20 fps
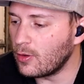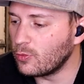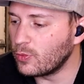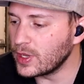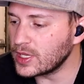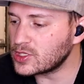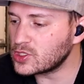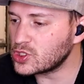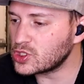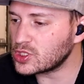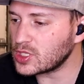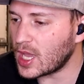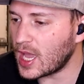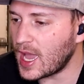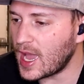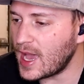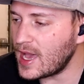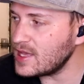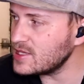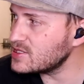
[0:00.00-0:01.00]
which
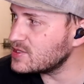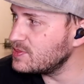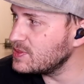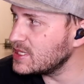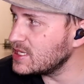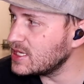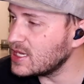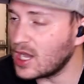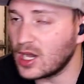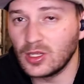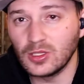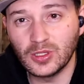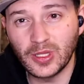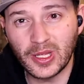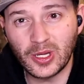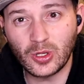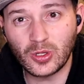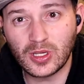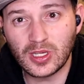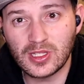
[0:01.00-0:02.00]
has me a
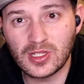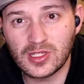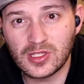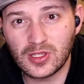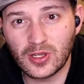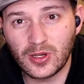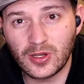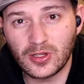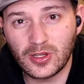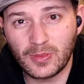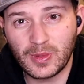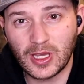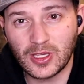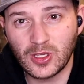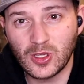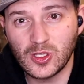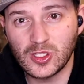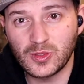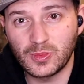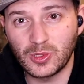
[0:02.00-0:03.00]
little concerned about
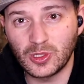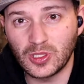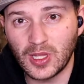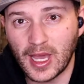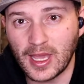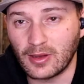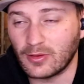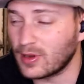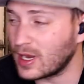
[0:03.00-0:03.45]
usable light.